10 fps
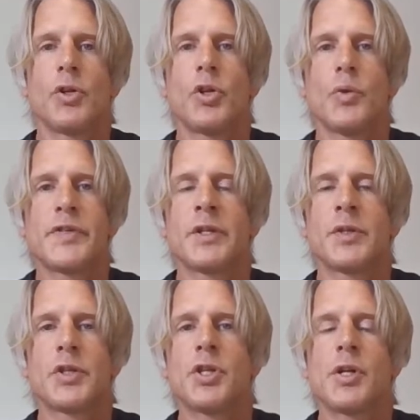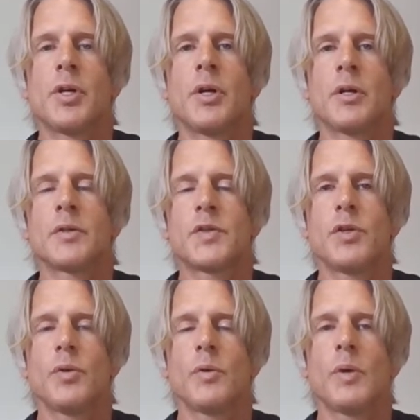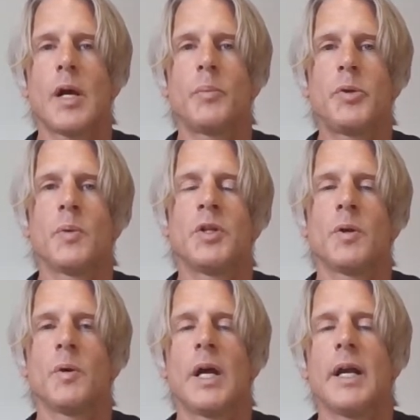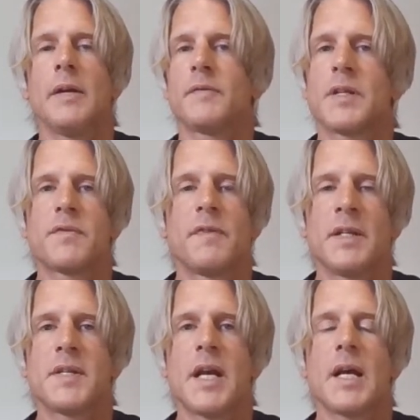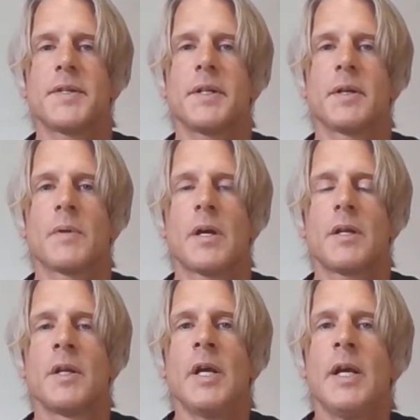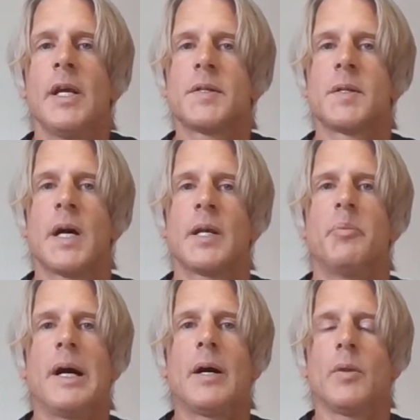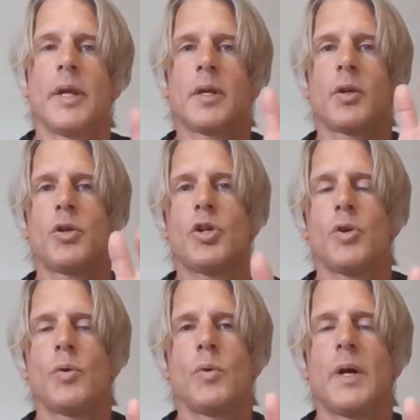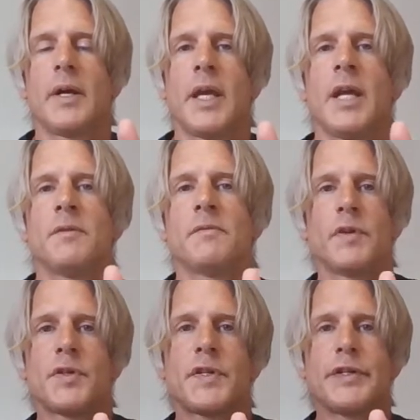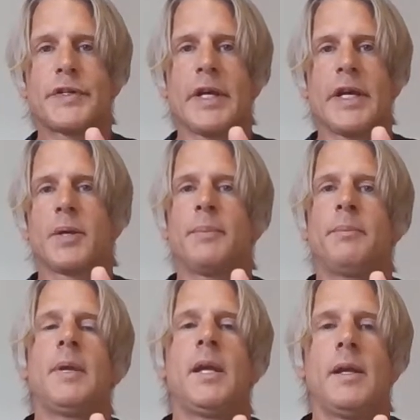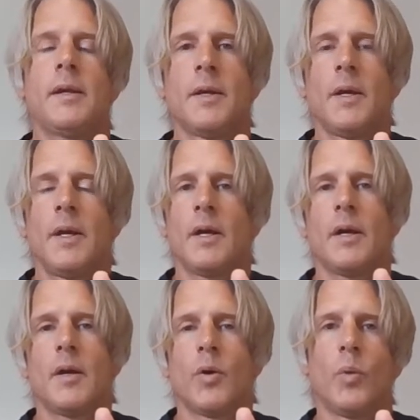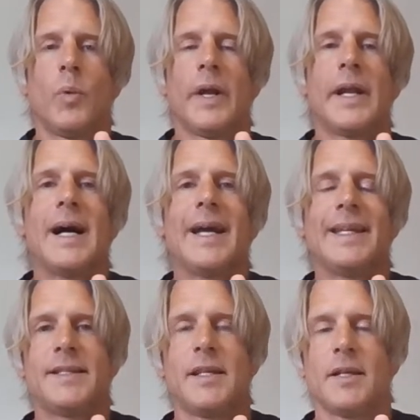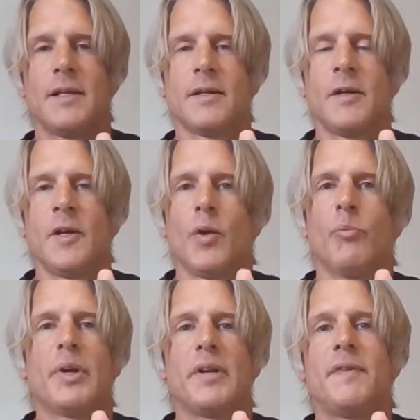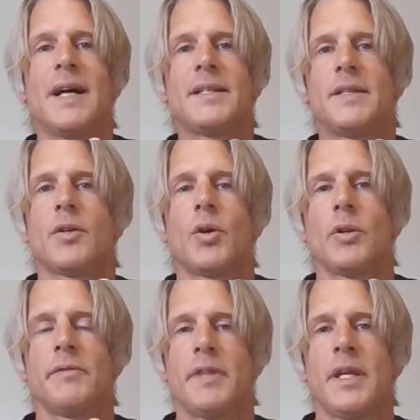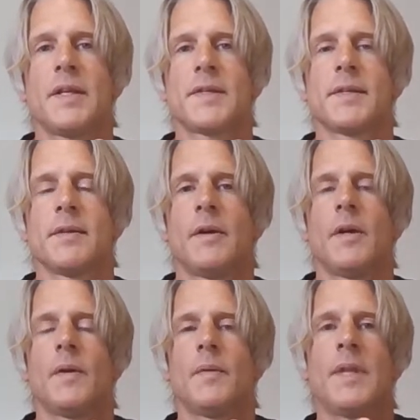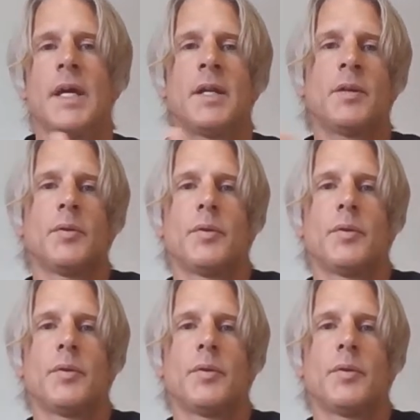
using the Qigong to help you in your life. That's fantastic, right? It's not about like you again versus like me or what I did. But if I did all of this, then